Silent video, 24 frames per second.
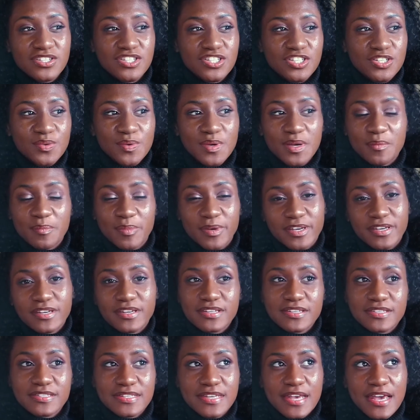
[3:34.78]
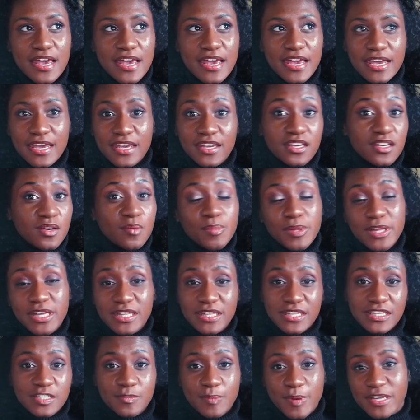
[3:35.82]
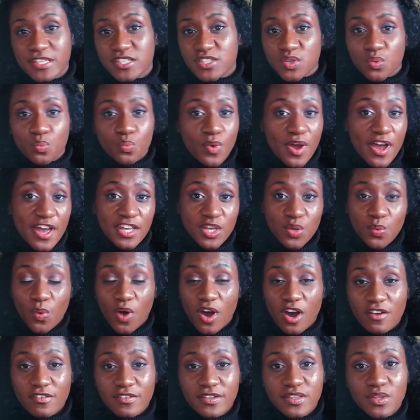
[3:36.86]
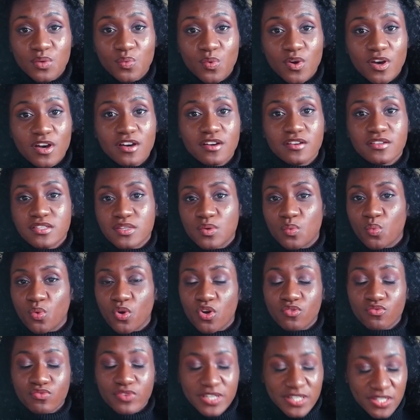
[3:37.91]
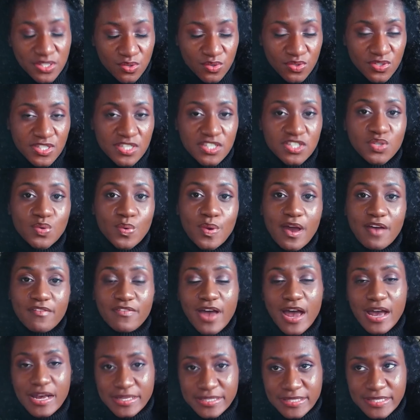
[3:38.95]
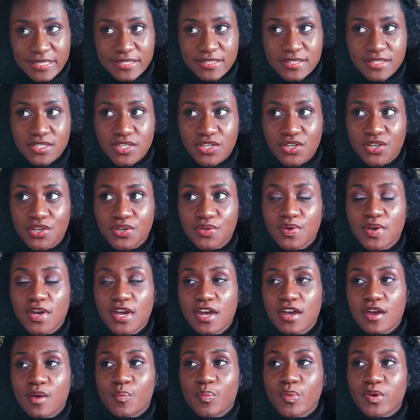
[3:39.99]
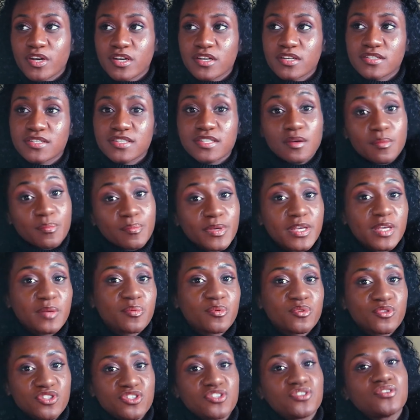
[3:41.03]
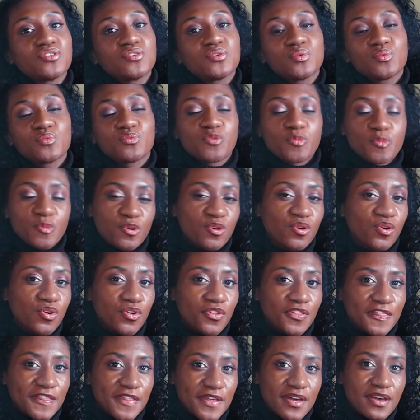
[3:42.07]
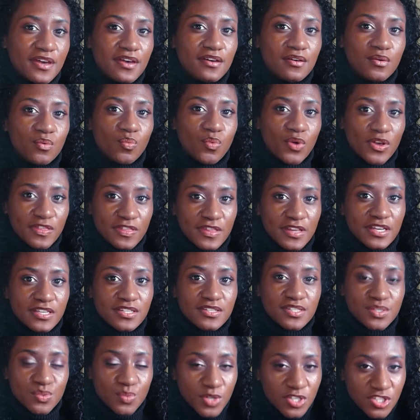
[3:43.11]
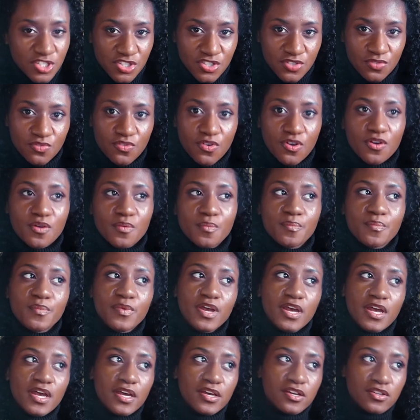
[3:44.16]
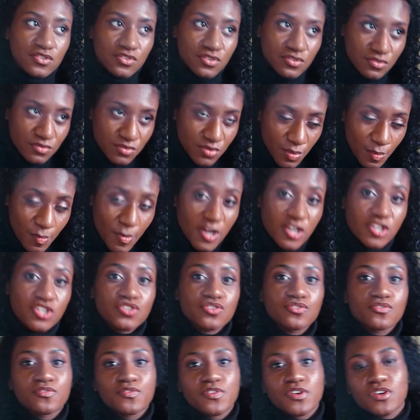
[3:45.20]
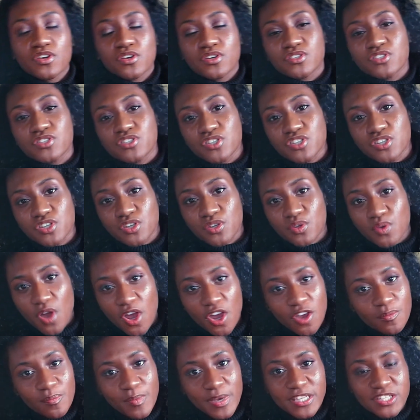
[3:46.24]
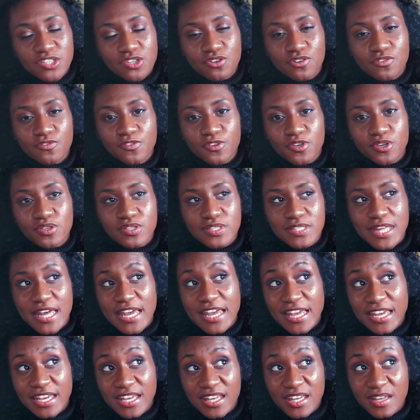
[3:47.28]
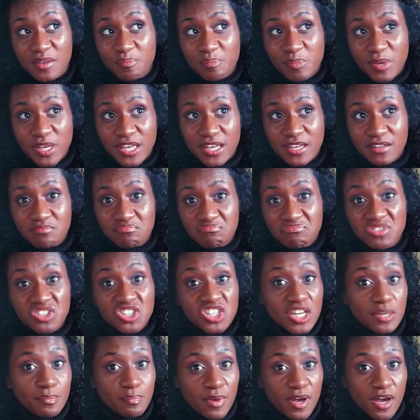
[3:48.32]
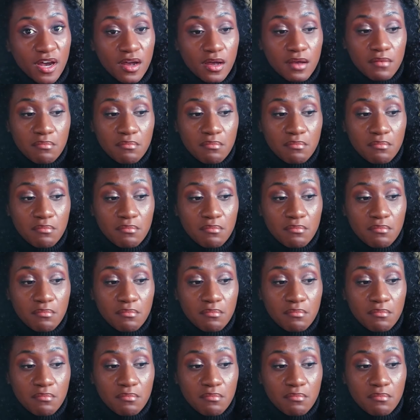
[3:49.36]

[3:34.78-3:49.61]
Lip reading: to it because it completely depends on where you are in the world and what resources you have access to. But some people do report that when they switch from commercial food to homemade dog food, that it can be cheaper.